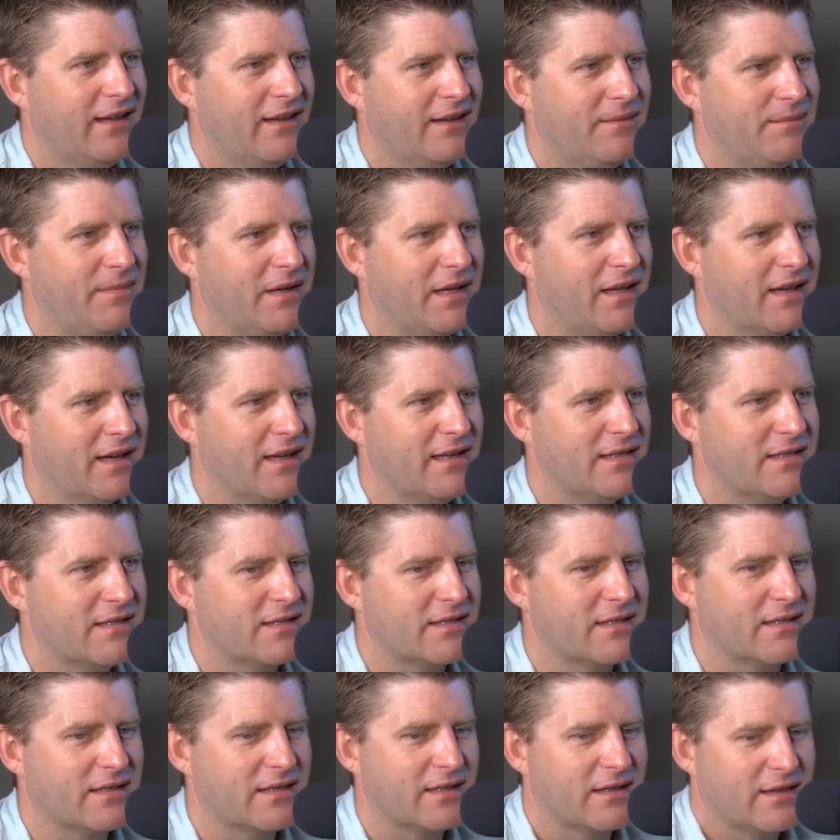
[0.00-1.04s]
True.
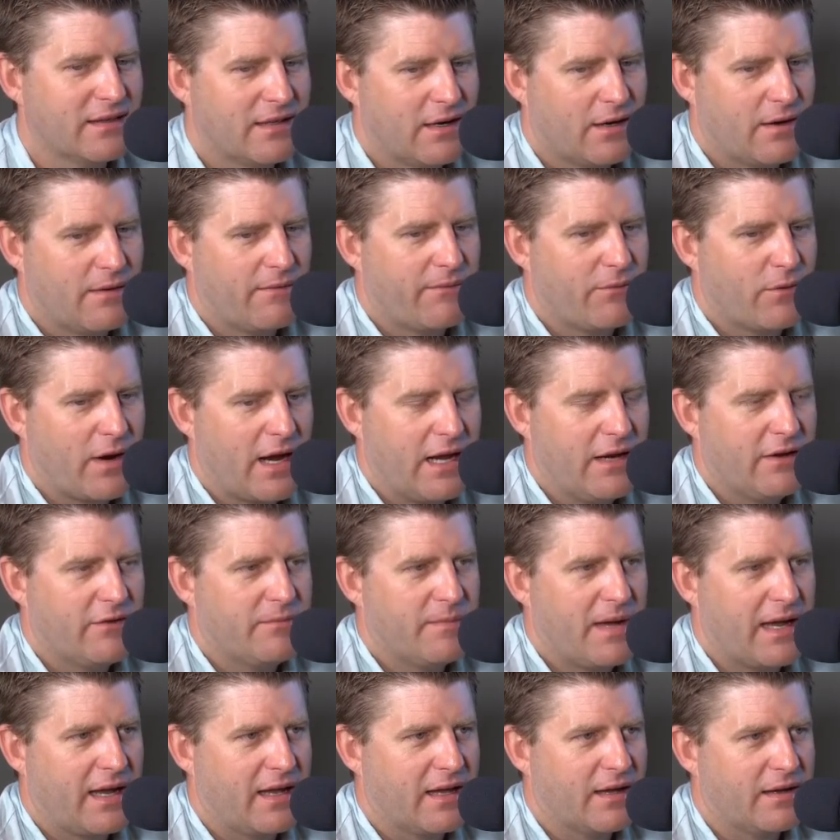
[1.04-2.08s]
Because they're afraid of
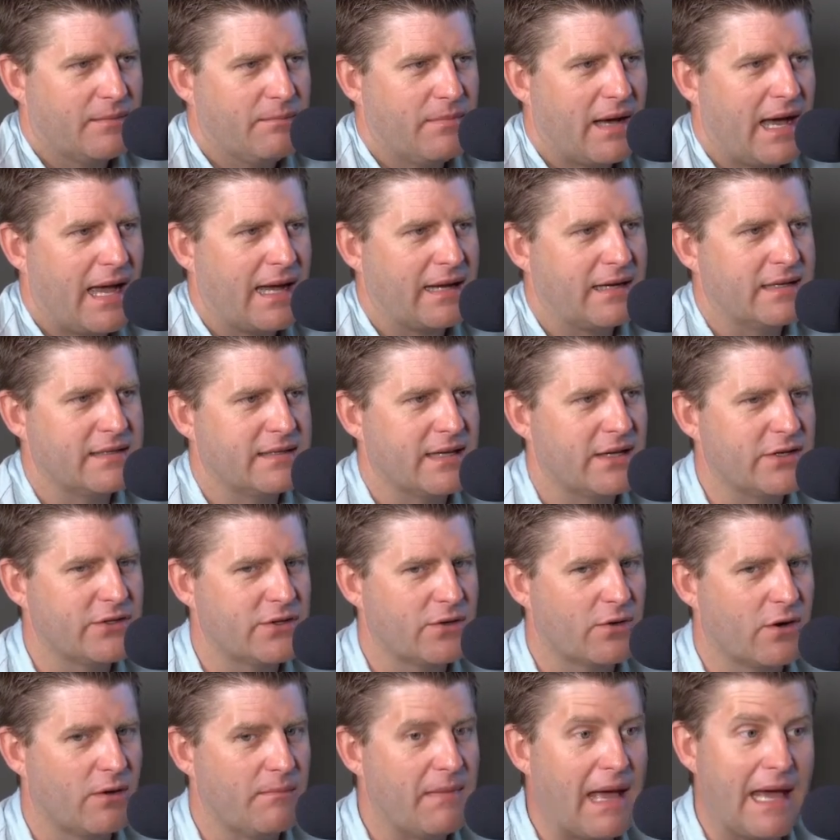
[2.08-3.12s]
making a buying decision
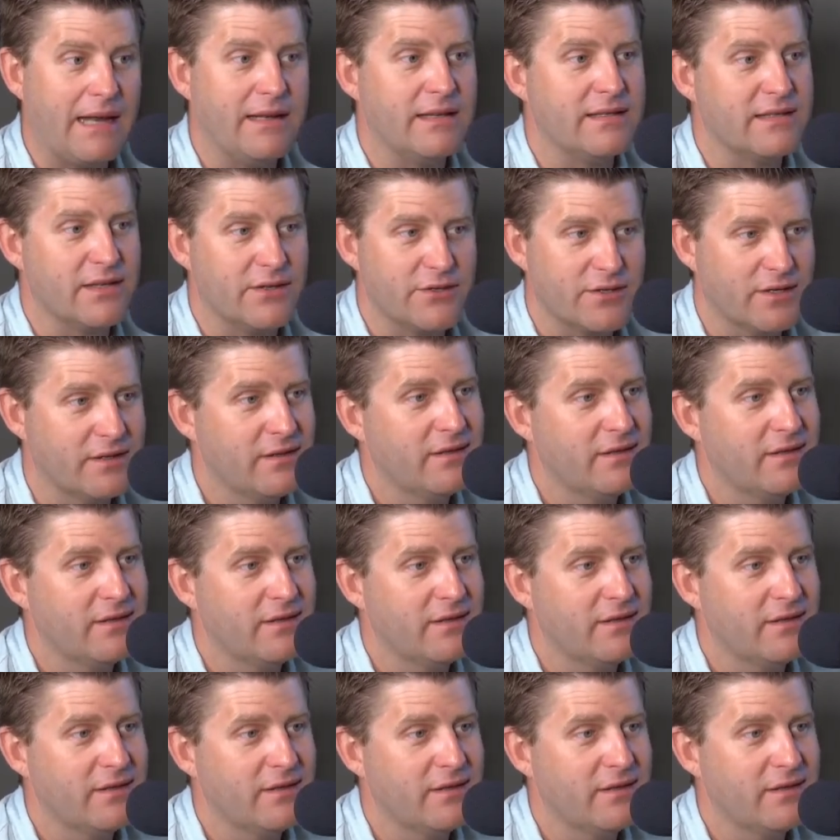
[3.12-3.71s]
or a bad decision.